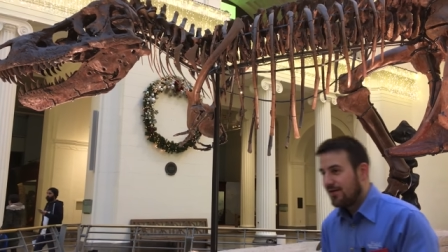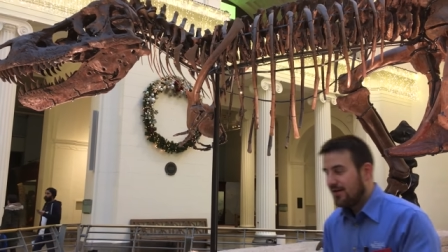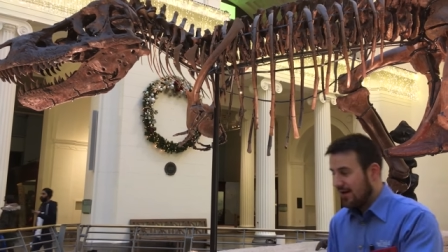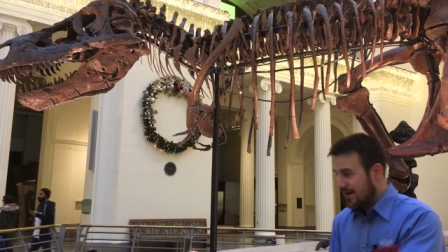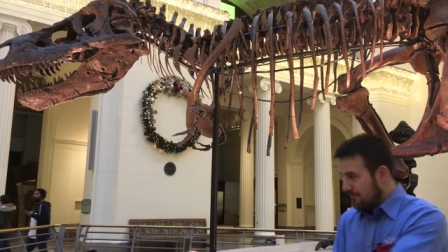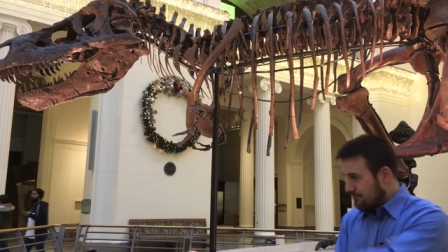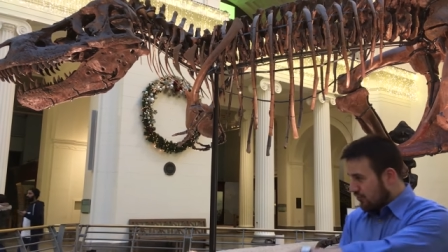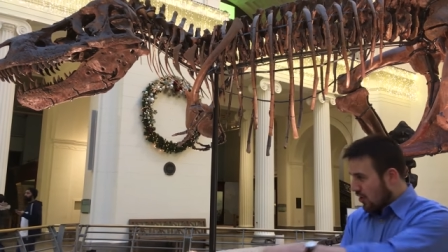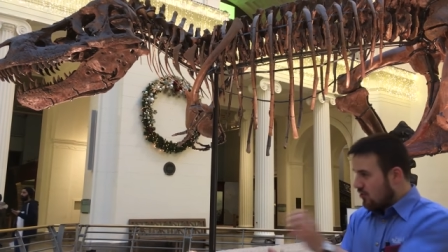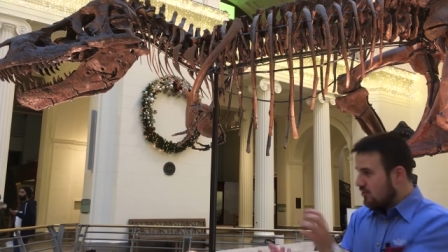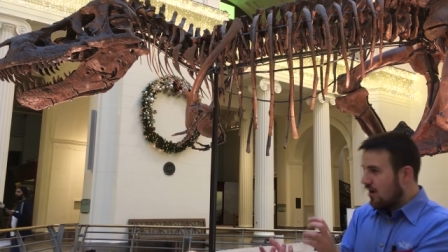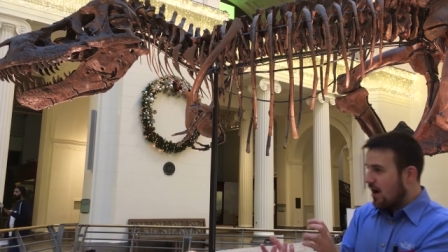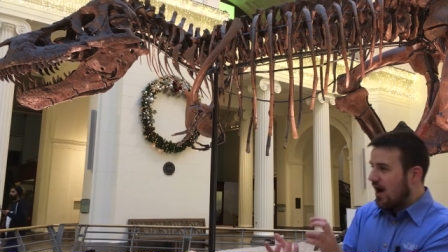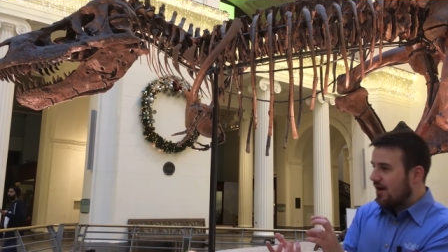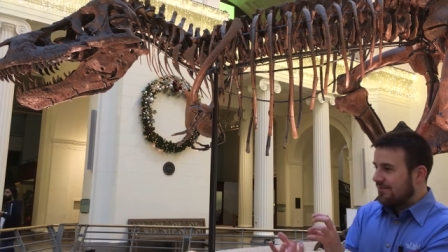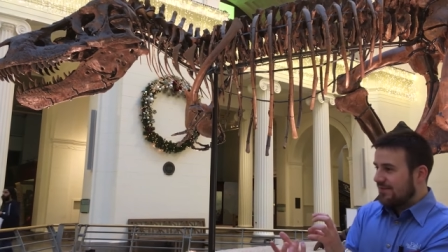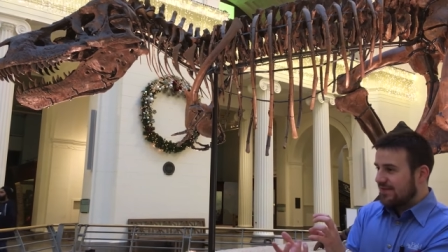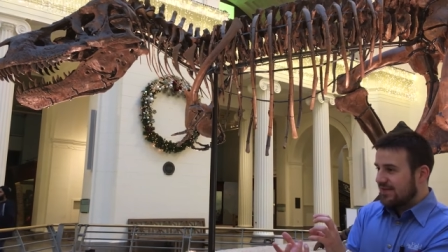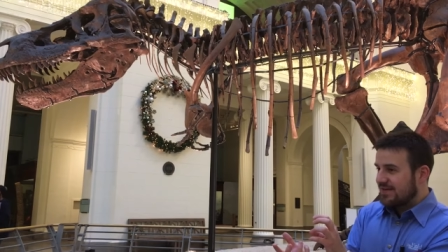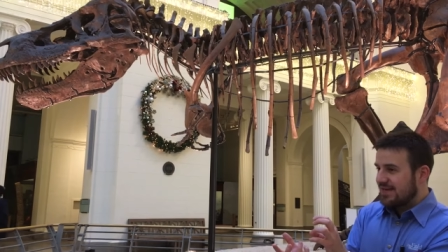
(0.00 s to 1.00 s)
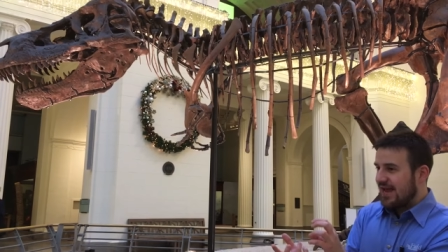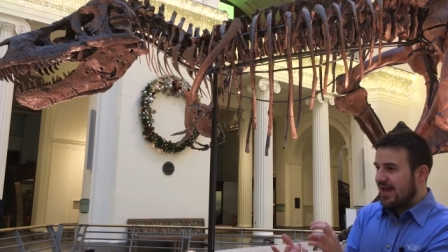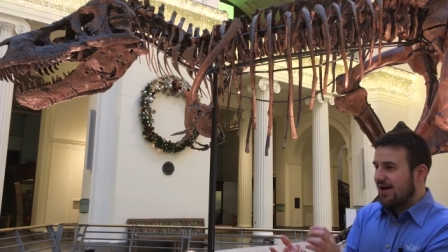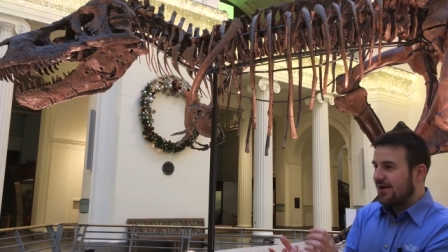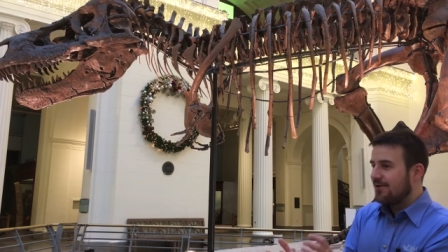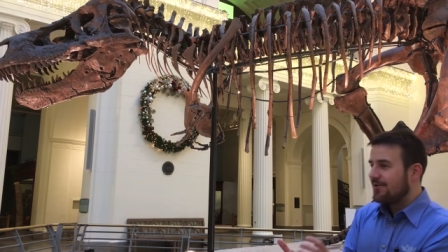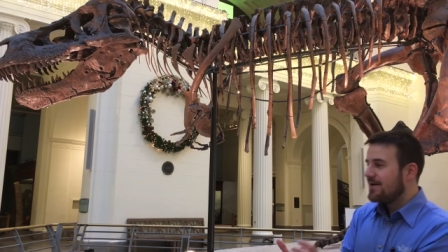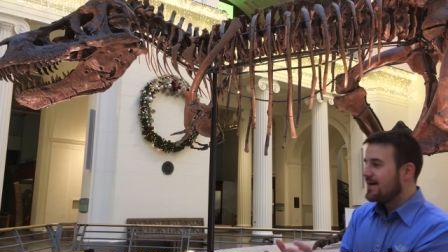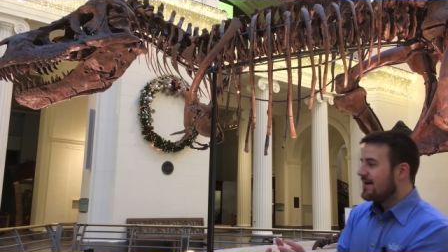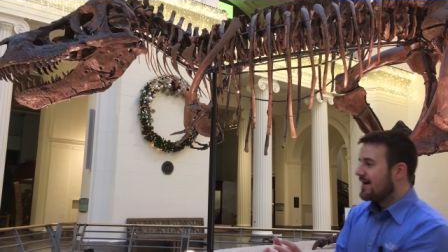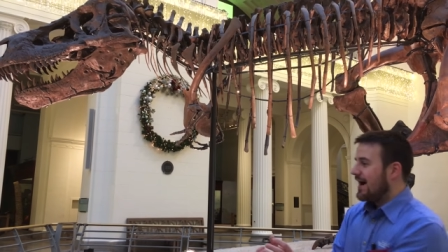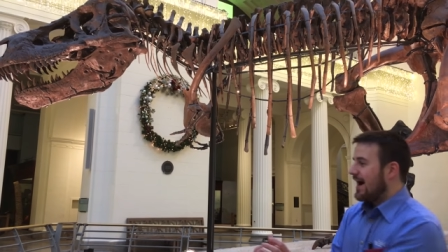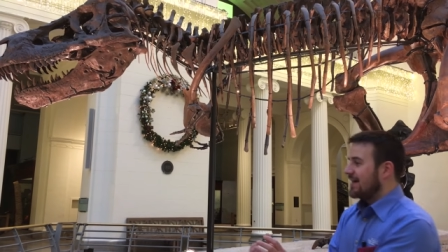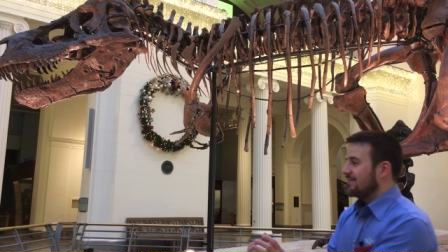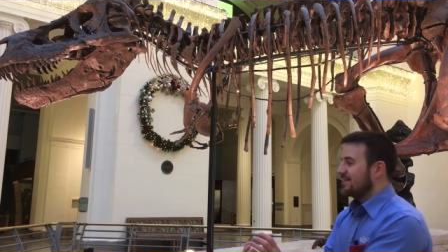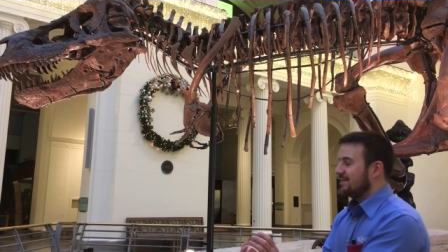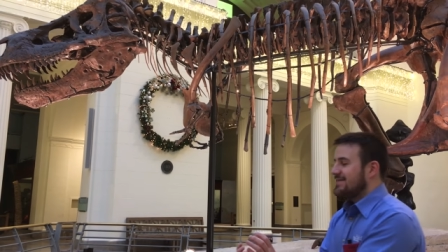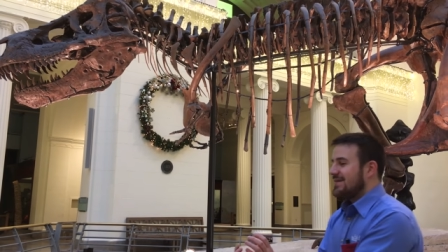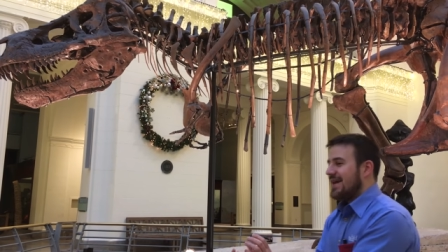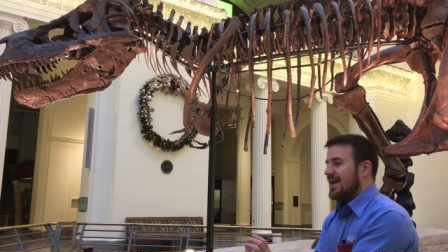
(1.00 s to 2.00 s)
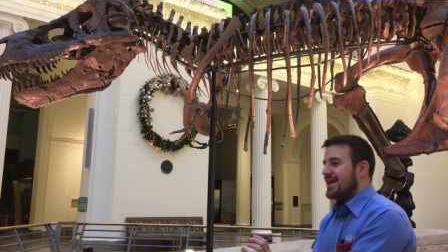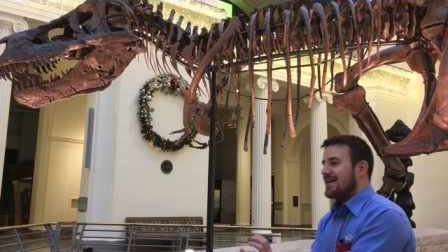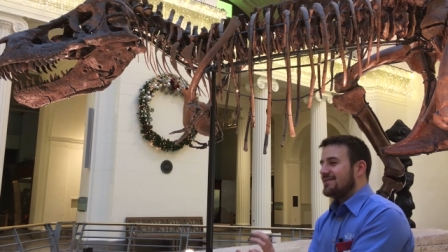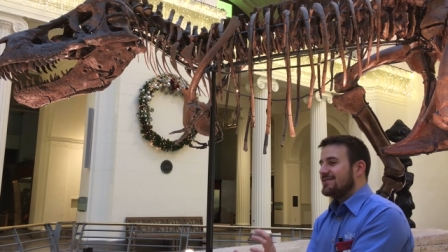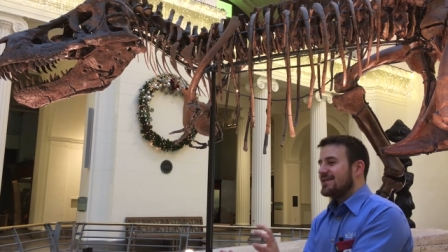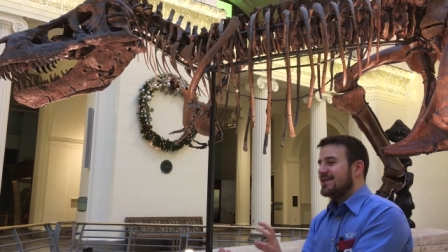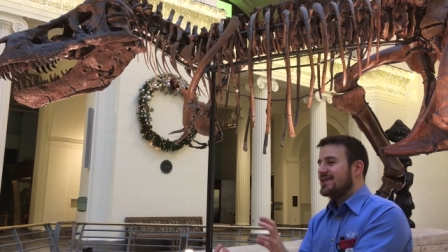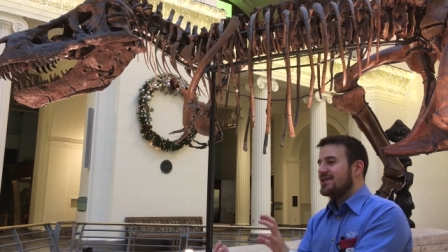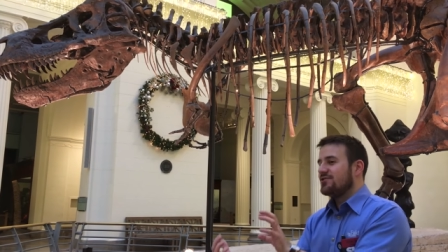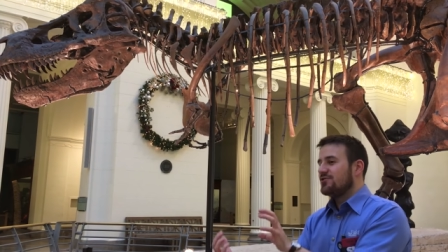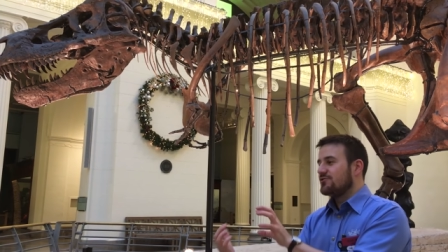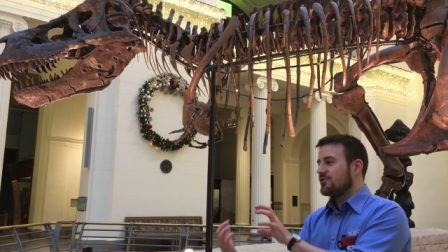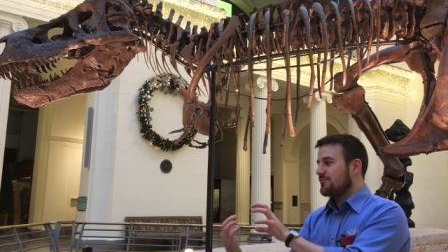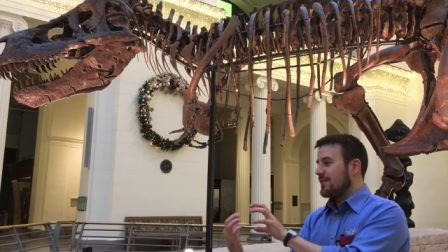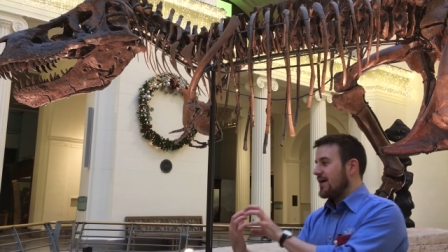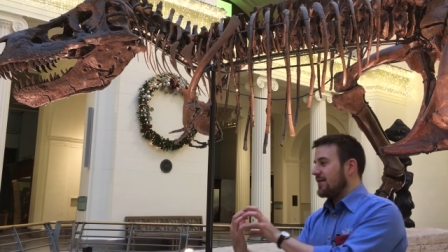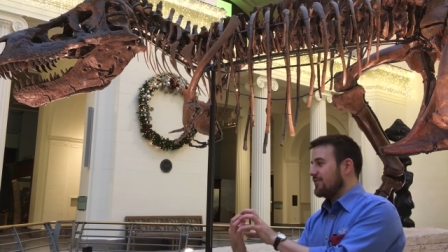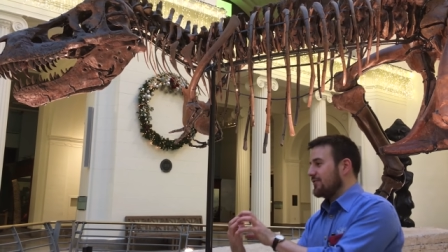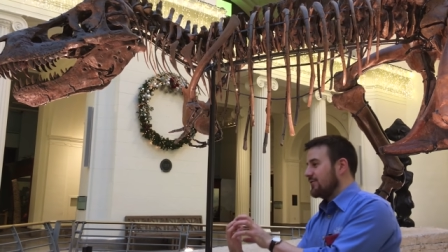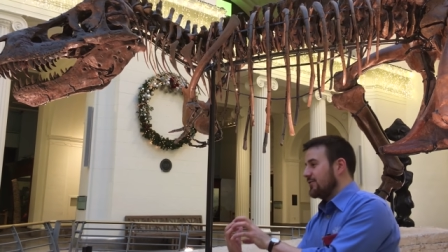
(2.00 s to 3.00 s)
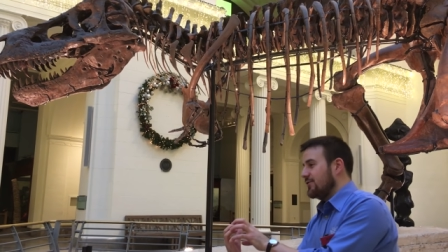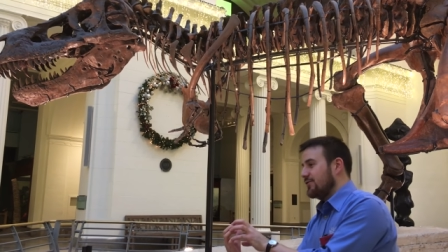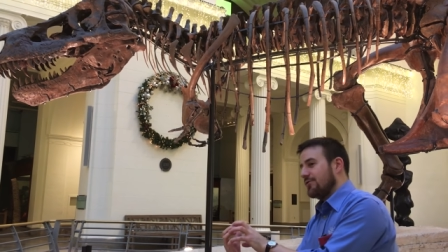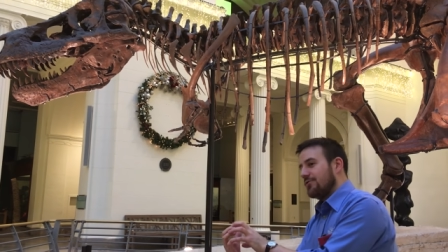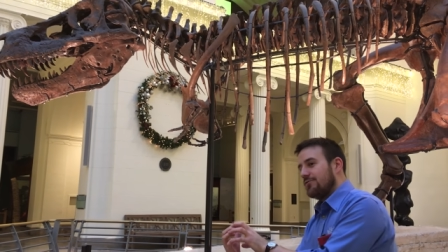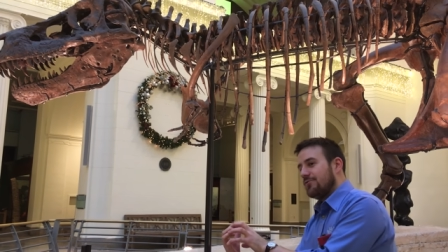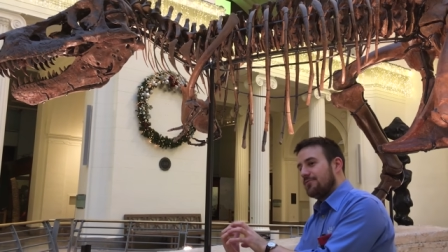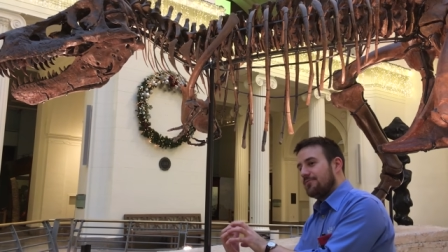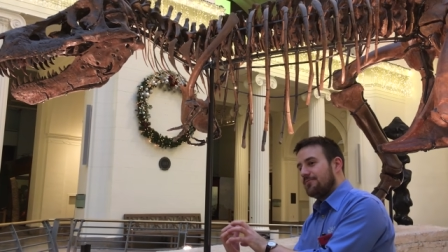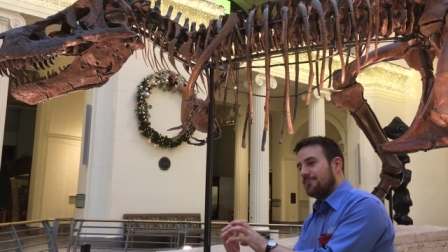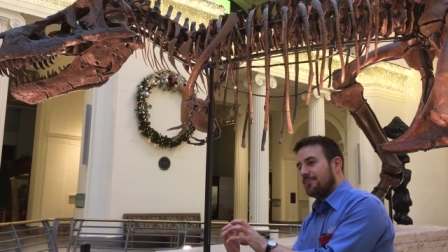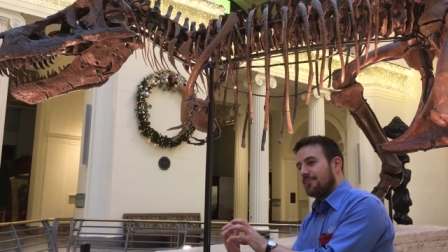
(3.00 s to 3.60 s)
and it broke off in the tail, and the tail healed around the tooth.